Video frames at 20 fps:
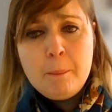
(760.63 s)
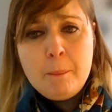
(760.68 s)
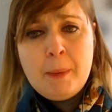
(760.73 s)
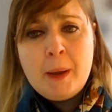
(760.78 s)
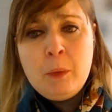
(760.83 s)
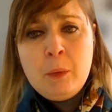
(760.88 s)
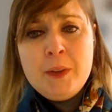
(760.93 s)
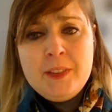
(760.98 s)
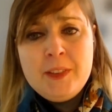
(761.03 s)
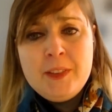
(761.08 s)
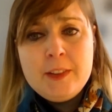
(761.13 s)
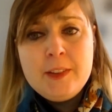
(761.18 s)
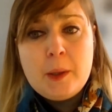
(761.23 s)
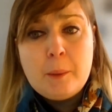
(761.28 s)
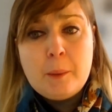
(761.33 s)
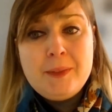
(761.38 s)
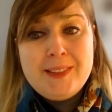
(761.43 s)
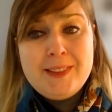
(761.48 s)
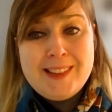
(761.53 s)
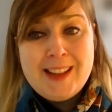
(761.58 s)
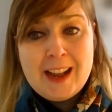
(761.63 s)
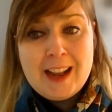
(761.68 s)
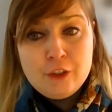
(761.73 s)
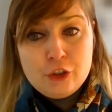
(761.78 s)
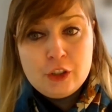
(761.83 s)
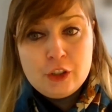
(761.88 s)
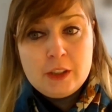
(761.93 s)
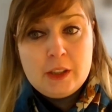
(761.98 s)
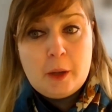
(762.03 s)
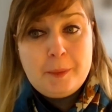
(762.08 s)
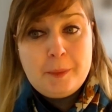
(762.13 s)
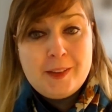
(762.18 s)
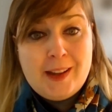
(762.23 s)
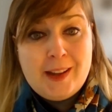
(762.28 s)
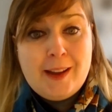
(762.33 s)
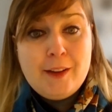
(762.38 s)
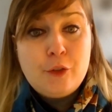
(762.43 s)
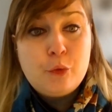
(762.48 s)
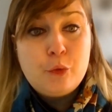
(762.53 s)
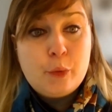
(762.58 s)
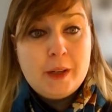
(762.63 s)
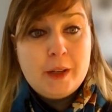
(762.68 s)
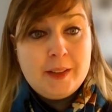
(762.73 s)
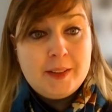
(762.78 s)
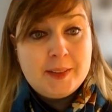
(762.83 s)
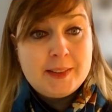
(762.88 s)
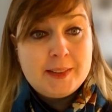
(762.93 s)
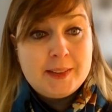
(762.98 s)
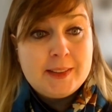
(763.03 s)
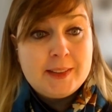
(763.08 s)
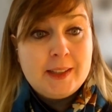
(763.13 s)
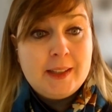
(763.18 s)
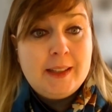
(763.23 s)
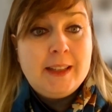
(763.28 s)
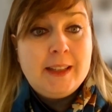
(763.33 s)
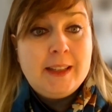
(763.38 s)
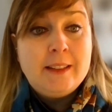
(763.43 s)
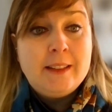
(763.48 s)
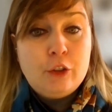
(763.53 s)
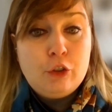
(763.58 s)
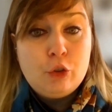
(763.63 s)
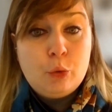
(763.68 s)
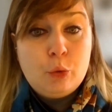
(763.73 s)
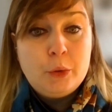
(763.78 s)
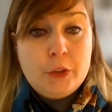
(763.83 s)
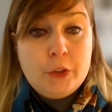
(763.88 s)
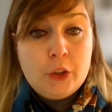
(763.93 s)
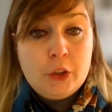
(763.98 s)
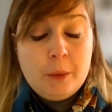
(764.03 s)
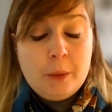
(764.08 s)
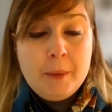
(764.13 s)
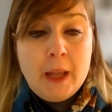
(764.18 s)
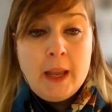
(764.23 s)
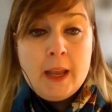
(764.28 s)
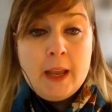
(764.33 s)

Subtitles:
But we see substantial upside risks in the short term.